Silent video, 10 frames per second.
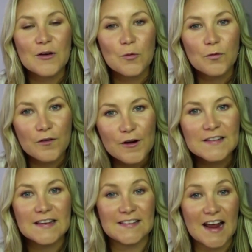For a
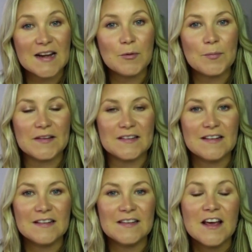sustainable
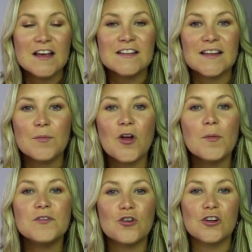business,
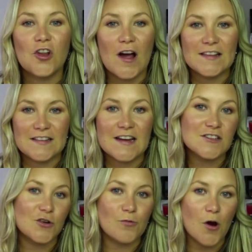sometimes your clients need
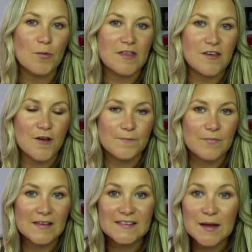to grow with you,
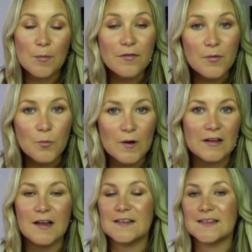and some of them
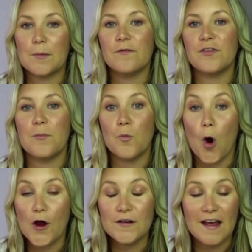will and some of them
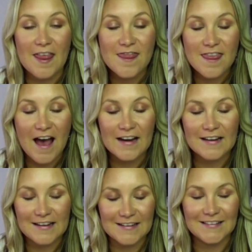won't, and that
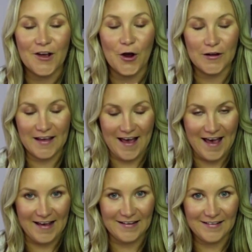is
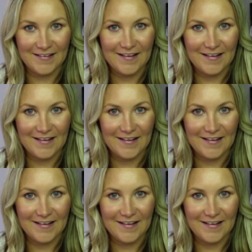okay.